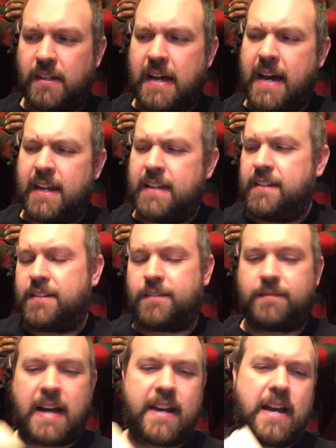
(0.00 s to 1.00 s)
I, you
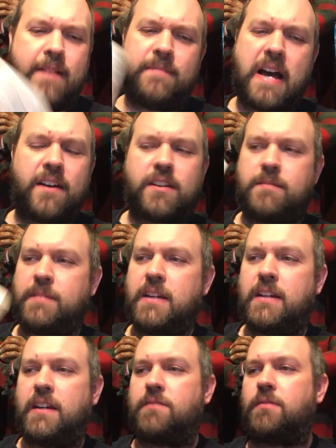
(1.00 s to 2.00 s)
know, I, I'm not going to be
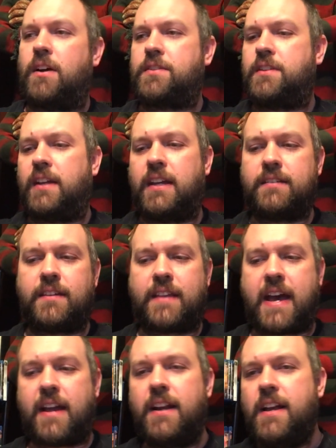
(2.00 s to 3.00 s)
in any rush to get to
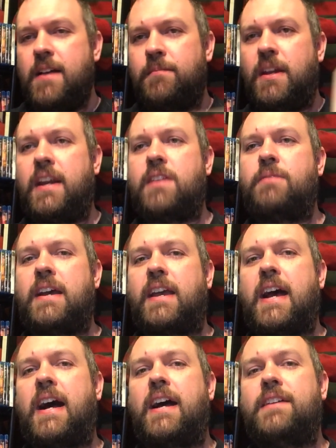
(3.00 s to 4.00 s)
that. But anyway,
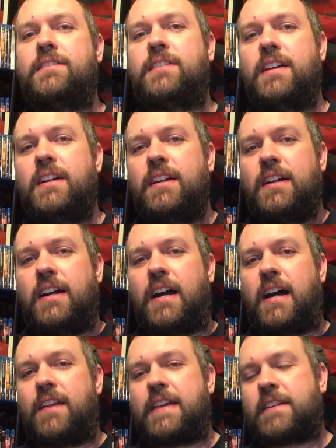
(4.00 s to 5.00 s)
guys.
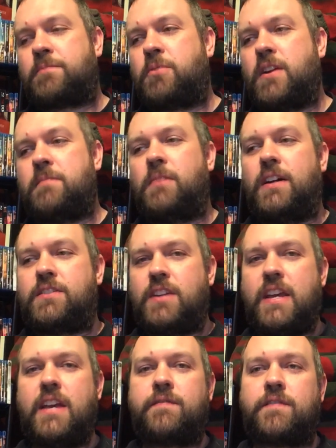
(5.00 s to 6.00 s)
Uh, that's pretty much
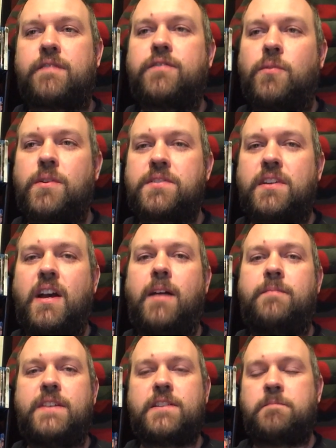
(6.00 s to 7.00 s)
it for Forrest
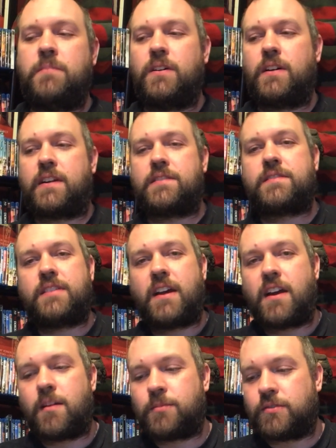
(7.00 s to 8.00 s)
Gump. This book is
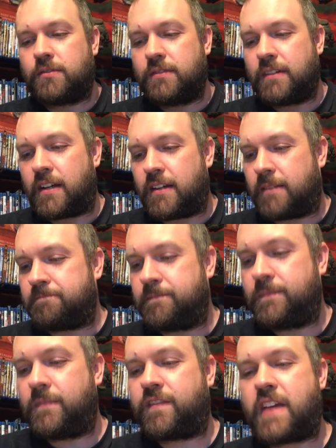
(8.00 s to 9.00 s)
terrible.
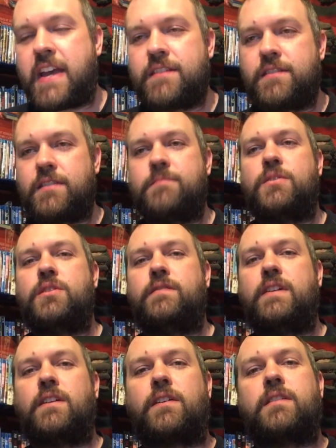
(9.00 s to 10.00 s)
Um, fans of the
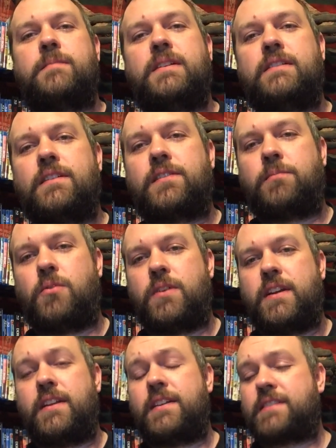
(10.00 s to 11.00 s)
movie are going to be
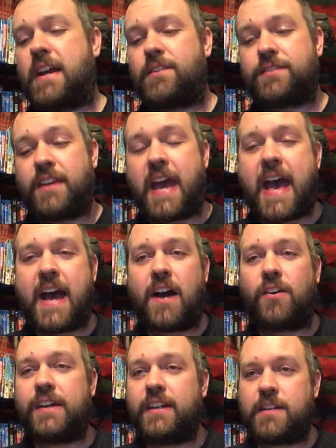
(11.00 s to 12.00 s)
disappointed in this. I don't see
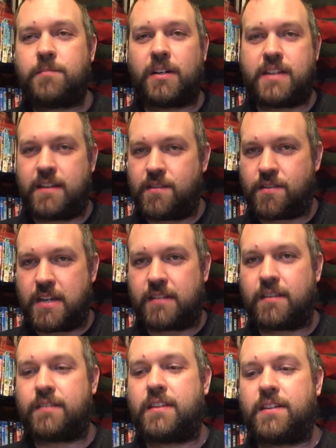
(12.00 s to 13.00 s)
how anybody could
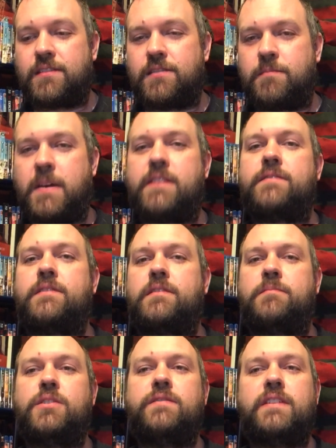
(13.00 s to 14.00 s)
think that this is better than
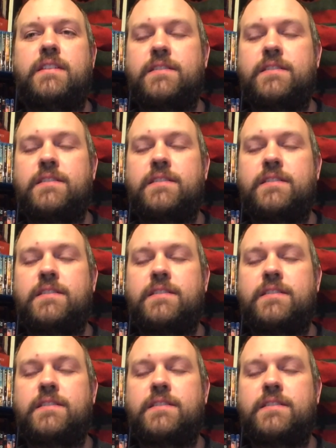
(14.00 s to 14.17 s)
the movie.